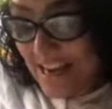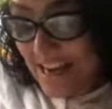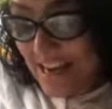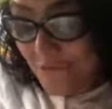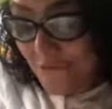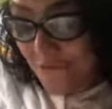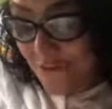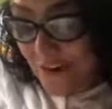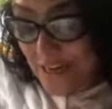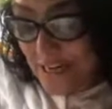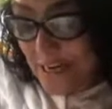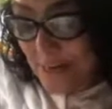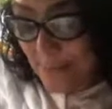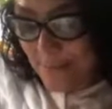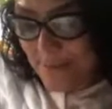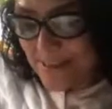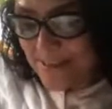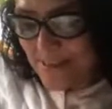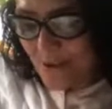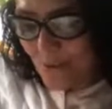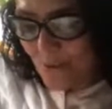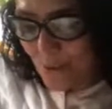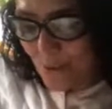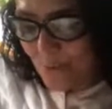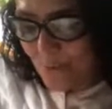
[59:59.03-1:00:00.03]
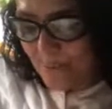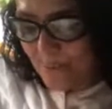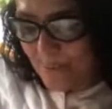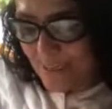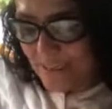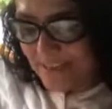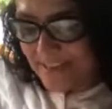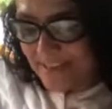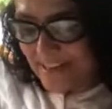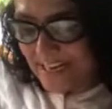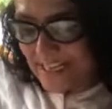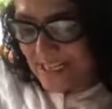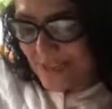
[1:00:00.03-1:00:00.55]
Freedom is the
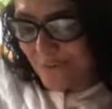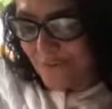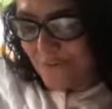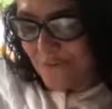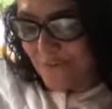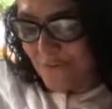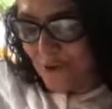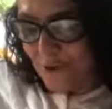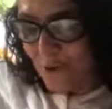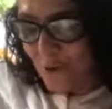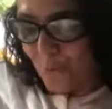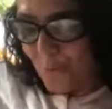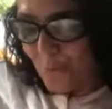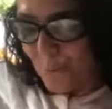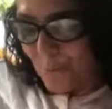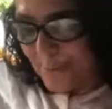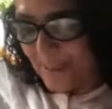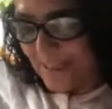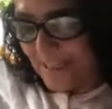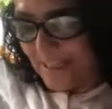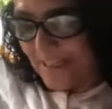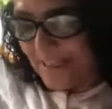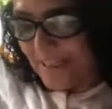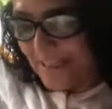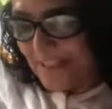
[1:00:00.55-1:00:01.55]
birthright of every human being.